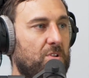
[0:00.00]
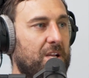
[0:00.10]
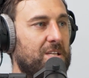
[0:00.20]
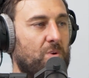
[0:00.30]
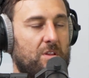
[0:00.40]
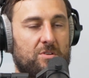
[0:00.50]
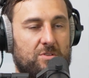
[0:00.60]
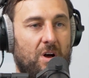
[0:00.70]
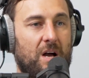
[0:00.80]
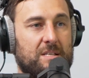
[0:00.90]
Like, he's one of those
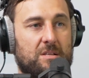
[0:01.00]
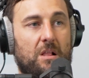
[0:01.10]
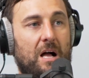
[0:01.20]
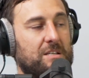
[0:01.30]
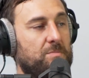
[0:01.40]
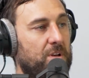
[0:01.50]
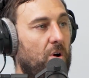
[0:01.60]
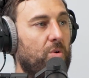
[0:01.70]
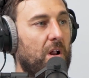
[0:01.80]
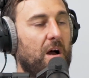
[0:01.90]
guys. Clark's a bit
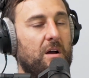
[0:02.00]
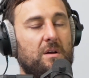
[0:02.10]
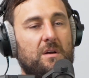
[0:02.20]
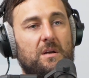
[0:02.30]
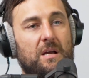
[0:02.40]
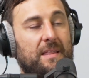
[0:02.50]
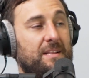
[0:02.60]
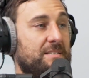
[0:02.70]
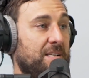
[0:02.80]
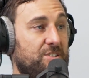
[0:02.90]
older, and
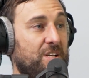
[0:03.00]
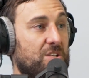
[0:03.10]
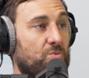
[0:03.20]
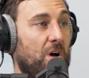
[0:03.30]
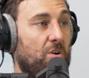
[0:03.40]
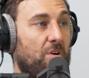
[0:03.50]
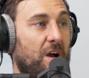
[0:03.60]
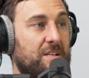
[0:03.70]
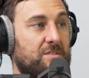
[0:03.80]
then CG as well, right?